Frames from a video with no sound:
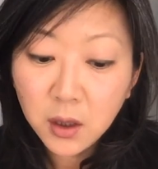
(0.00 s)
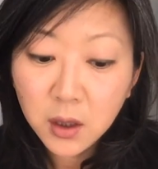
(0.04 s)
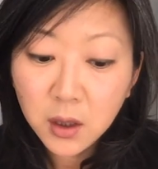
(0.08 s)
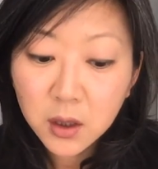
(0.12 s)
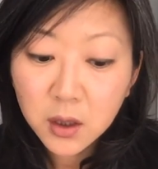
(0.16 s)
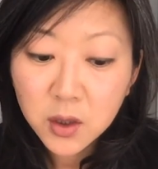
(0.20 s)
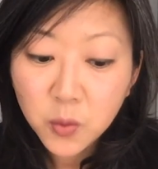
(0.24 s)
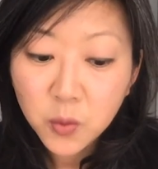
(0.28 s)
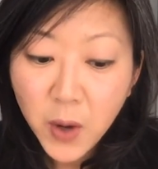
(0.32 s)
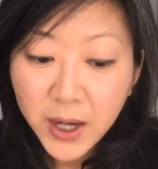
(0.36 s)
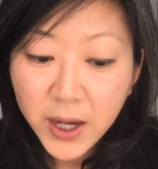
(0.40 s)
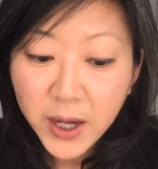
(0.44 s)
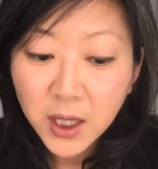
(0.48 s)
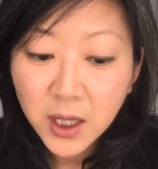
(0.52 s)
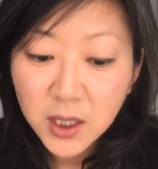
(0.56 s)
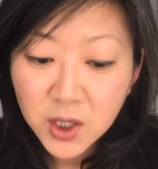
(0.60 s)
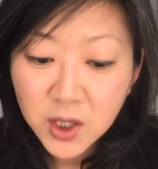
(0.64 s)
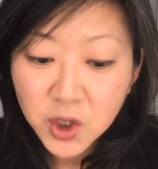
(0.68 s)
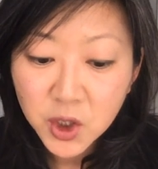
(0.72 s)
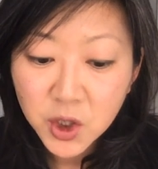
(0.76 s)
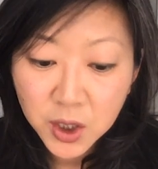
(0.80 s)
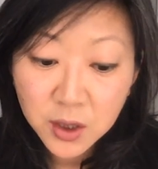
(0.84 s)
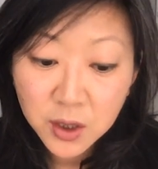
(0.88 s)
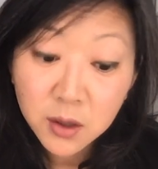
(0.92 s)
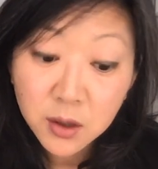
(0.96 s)
the
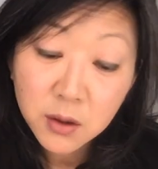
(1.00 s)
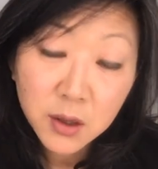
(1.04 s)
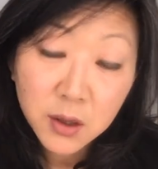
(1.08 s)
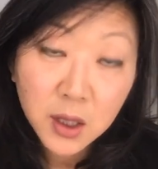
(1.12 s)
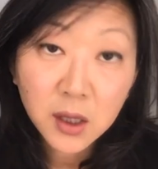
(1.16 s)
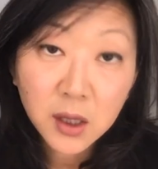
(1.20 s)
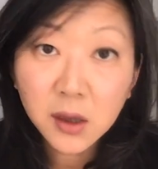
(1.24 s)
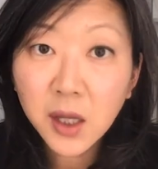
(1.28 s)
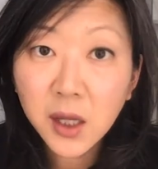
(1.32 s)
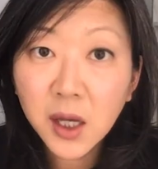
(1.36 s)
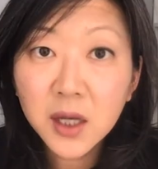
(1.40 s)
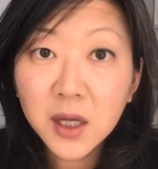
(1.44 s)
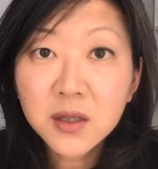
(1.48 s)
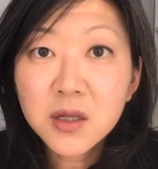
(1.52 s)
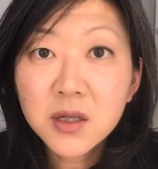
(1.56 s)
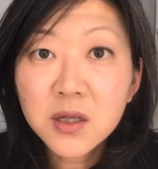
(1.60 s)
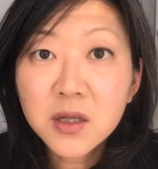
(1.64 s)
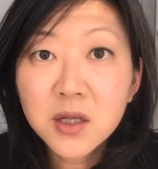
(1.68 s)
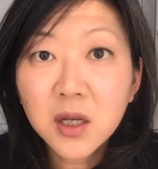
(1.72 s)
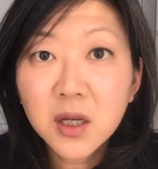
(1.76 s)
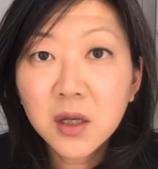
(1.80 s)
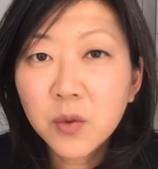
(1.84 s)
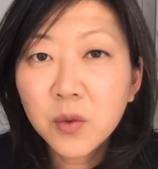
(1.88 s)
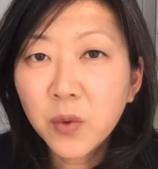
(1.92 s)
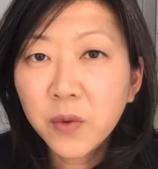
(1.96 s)
recognition that
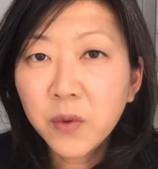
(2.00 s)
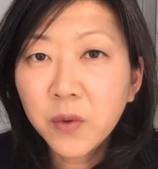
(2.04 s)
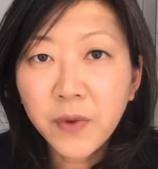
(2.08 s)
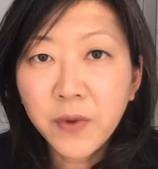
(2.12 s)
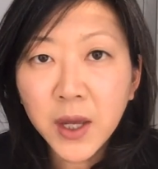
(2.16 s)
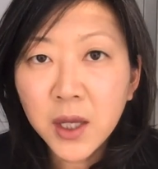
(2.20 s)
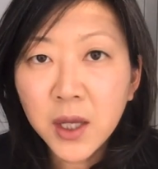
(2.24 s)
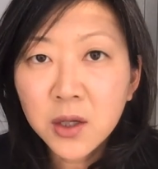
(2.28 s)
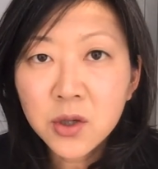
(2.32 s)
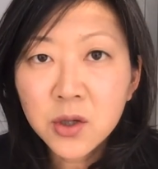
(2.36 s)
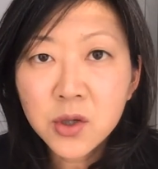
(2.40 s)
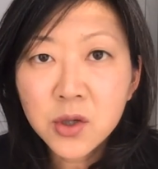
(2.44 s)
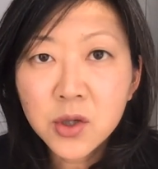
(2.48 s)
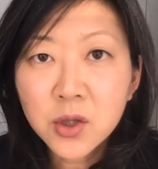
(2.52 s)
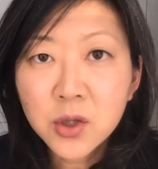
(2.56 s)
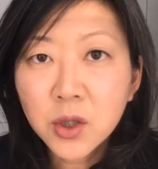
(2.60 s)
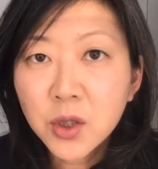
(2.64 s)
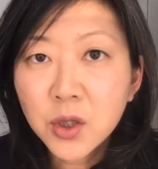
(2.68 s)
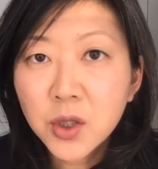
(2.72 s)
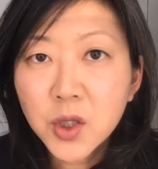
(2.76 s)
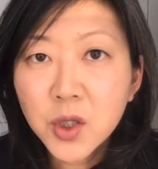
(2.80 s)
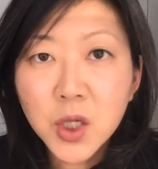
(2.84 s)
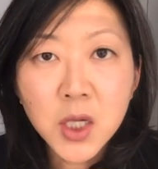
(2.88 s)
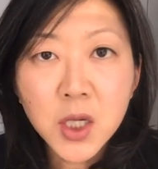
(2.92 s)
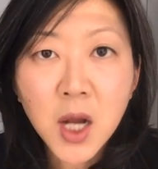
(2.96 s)
lust and revenge
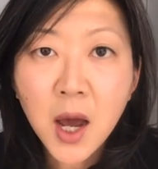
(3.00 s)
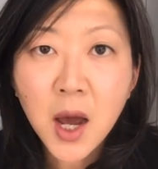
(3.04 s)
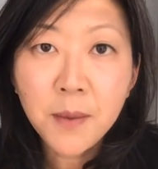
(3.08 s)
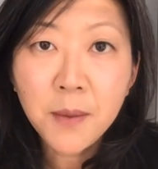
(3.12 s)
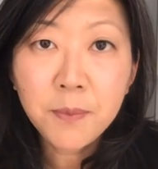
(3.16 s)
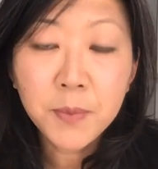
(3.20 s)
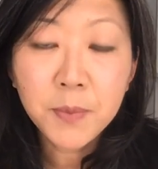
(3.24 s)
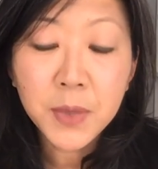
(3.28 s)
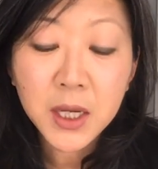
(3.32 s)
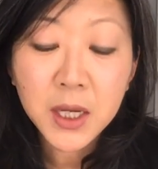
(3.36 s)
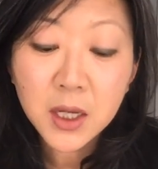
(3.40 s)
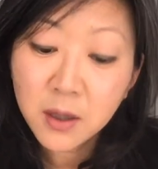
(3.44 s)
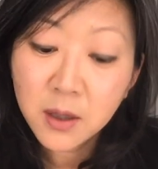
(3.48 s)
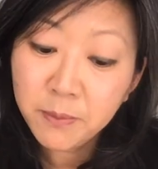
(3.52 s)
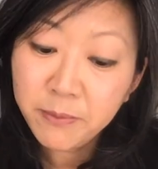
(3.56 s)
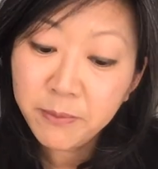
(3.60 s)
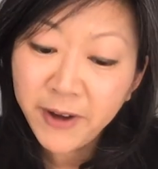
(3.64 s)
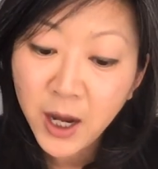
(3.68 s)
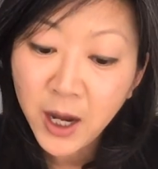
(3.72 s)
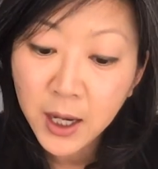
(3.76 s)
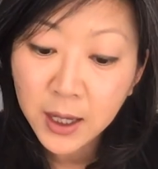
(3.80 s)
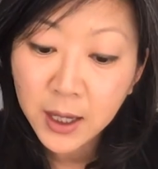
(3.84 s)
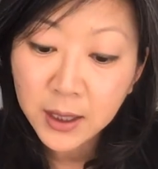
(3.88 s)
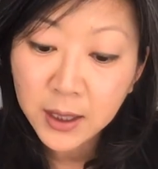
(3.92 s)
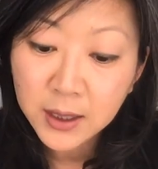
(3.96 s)
should not be
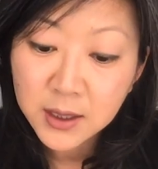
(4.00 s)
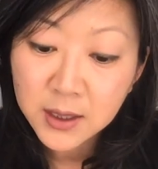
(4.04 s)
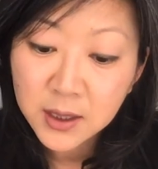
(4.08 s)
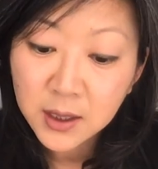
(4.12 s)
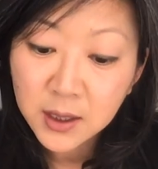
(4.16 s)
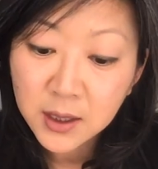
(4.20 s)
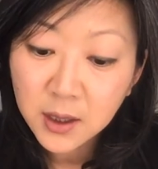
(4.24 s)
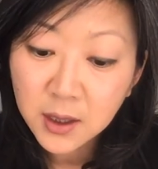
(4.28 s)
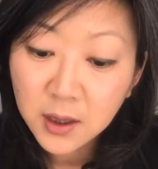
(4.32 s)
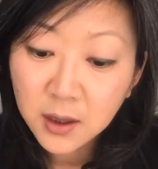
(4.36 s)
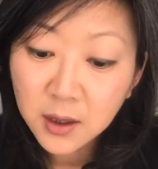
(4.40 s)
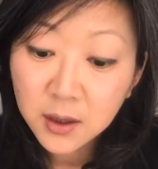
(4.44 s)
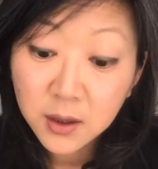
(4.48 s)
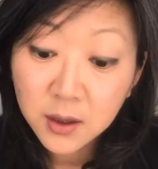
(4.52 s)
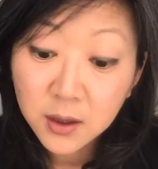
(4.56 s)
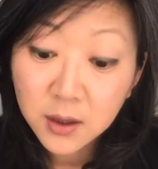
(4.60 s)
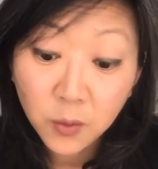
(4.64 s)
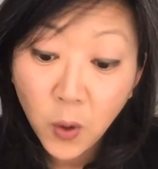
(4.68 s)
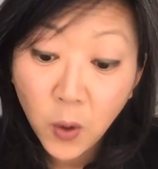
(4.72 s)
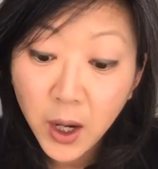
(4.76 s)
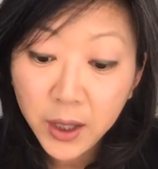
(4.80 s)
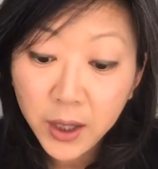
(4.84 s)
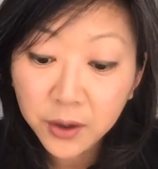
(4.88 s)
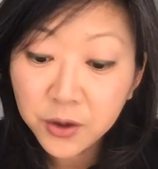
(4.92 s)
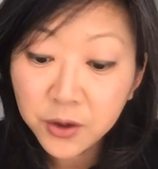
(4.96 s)
combined, that
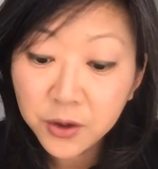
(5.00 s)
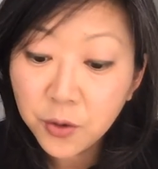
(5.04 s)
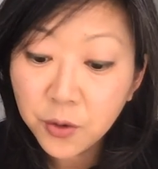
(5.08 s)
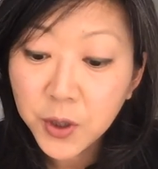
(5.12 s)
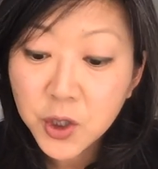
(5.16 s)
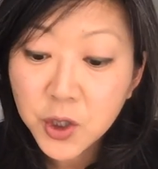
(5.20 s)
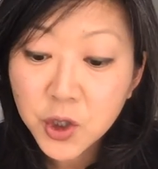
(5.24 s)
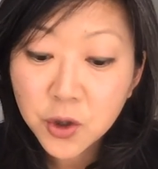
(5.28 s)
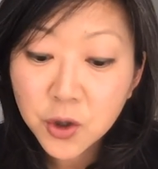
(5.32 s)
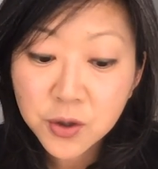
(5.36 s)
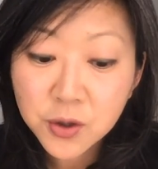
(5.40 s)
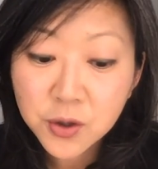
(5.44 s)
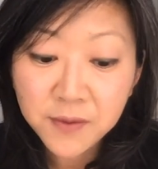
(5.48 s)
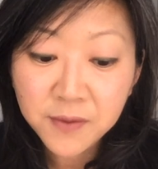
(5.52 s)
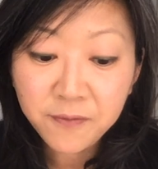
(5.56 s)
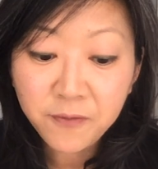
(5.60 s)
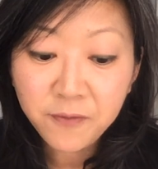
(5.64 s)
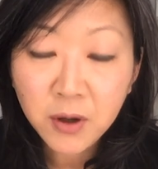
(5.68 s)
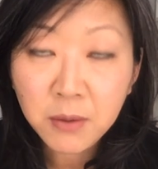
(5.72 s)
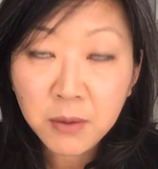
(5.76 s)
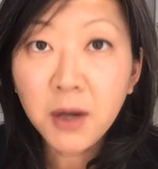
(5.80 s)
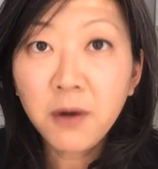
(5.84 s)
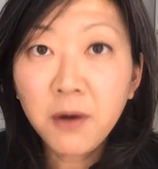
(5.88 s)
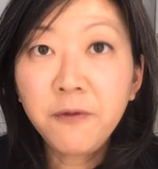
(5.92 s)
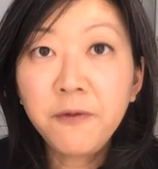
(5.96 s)
wild creatures and
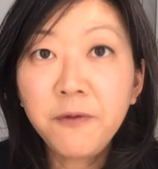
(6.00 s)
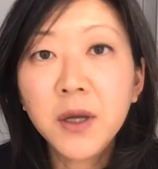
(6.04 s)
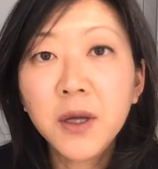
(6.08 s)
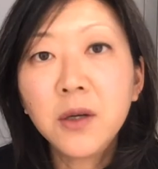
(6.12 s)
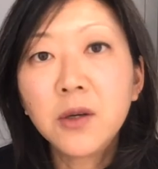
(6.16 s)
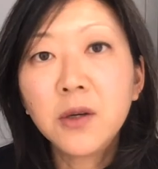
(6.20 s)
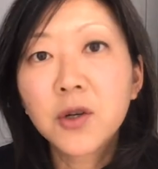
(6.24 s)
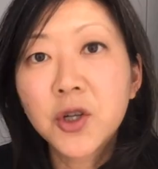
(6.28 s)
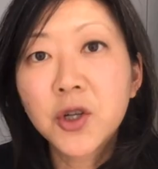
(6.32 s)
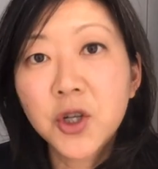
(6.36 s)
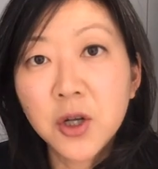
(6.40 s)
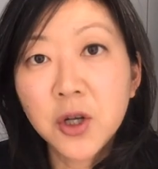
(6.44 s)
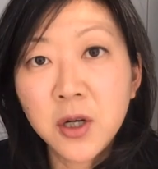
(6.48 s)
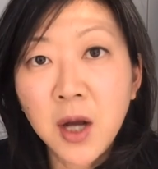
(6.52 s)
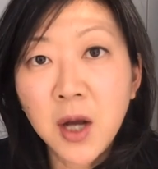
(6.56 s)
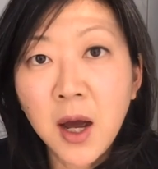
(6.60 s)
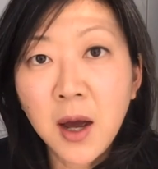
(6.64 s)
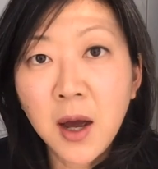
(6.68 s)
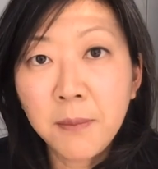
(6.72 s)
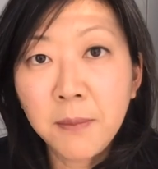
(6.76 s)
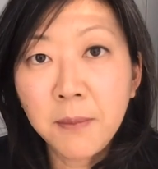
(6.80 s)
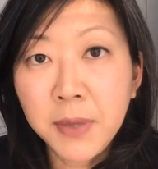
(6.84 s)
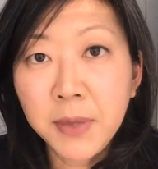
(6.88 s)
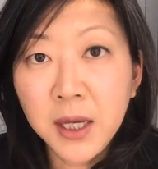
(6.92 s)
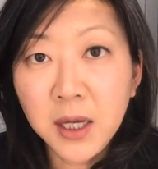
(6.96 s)
female figures should
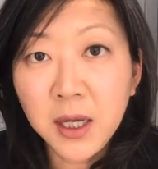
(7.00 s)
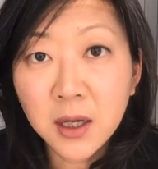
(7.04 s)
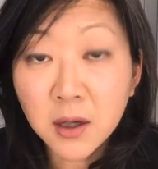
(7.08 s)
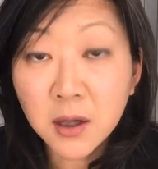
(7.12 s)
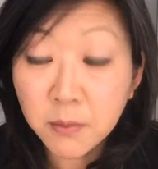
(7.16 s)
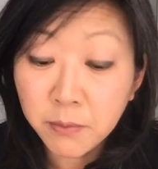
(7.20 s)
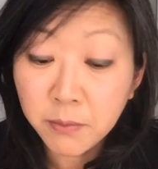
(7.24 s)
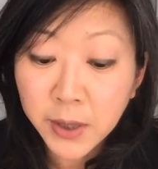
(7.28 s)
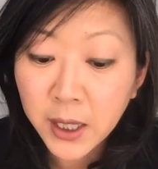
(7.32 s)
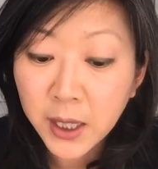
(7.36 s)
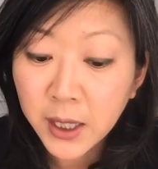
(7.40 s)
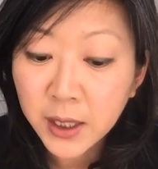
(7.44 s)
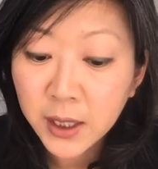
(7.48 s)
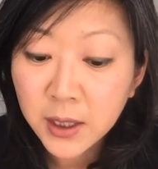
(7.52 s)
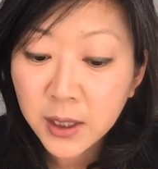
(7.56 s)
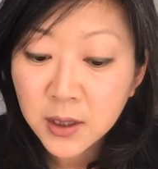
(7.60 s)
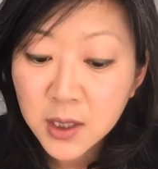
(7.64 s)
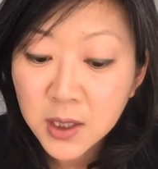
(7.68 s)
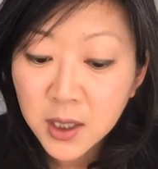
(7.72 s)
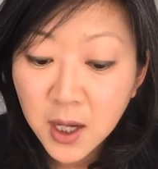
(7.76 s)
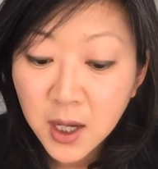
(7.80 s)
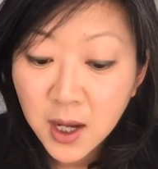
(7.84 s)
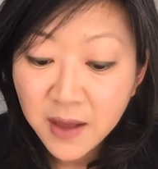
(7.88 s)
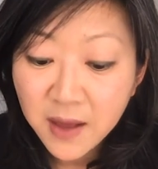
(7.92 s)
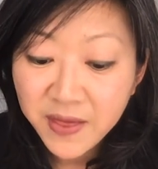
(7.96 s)
not be combined,
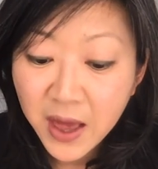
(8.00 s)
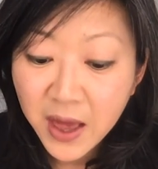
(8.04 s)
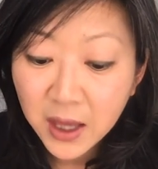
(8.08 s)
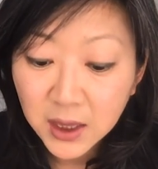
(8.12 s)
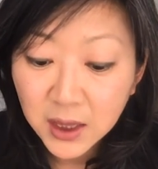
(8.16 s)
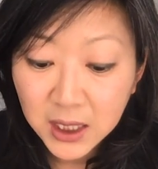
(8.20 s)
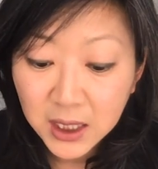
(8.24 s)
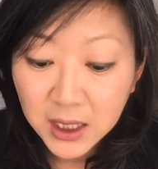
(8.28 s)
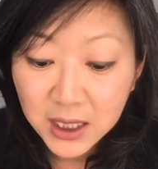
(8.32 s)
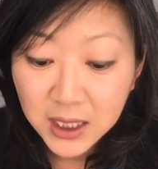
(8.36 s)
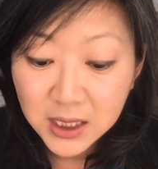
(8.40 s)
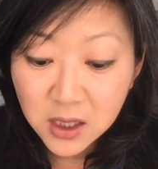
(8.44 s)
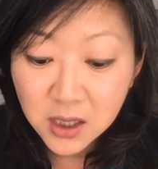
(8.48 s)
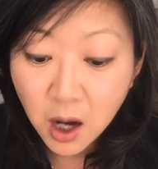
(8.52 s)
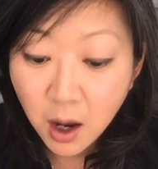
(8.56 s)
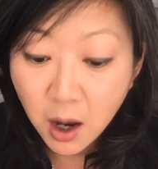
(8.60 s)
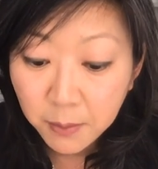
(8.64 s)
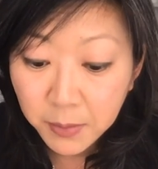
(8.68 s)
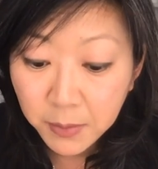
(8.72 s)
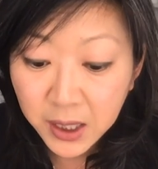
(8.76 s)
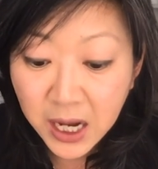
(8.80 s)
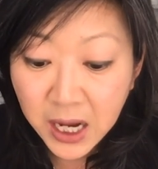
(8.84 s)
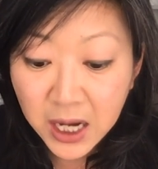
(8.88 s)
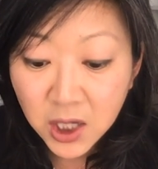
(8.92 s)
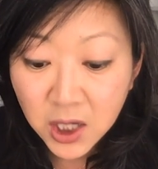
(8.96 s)
that these
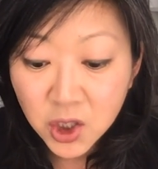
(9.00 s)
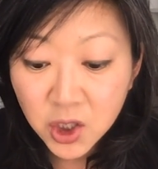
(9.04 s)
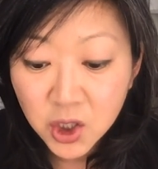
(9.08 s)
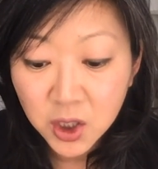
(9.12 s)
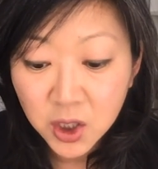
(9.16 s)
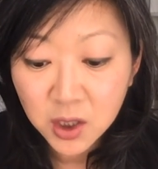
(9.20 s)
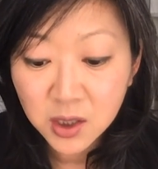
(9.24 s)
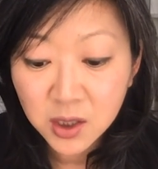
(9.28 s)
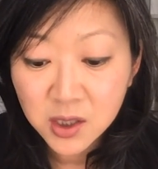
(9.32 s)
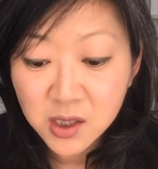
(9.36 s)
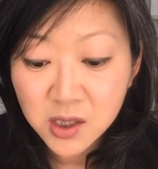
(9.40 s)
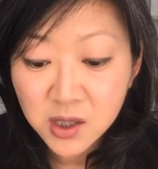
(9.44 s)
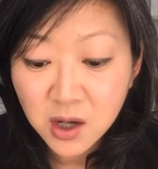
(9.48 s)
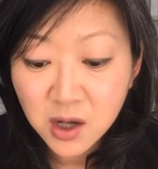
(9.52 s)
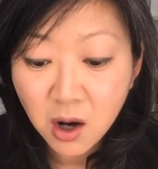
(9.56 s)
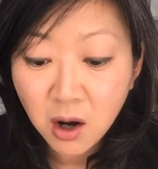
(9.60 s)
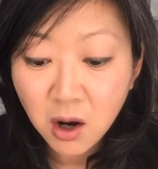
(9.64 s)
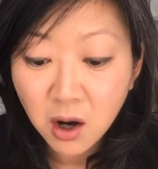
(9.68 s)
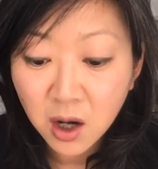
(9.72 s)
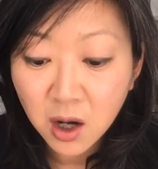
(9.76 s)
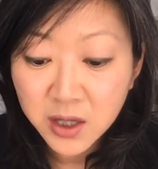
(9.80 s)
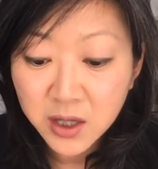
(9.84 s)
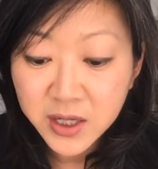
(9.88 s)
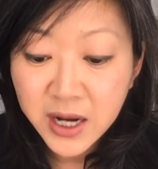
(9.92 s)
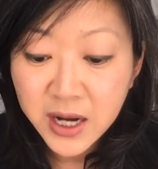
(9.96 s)
combinations
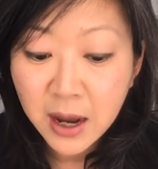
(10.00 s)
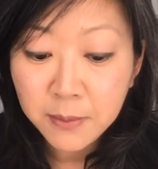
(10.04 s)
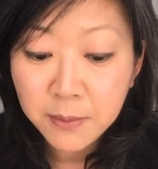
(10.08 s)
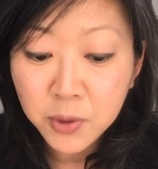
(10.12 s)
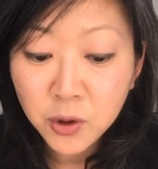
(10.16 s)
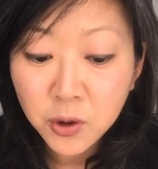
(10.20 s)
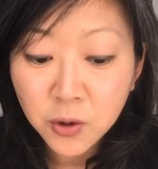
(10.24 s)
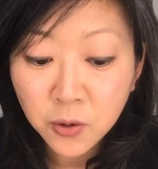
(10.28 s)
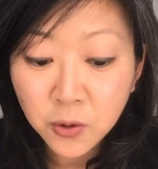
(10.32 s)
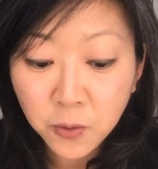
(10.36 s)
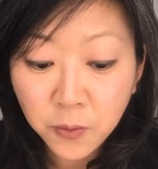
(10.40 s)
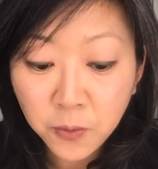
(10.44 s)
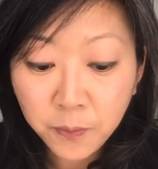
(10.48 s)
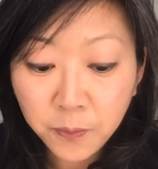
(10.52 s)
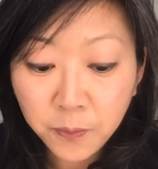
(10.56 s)
are taboo.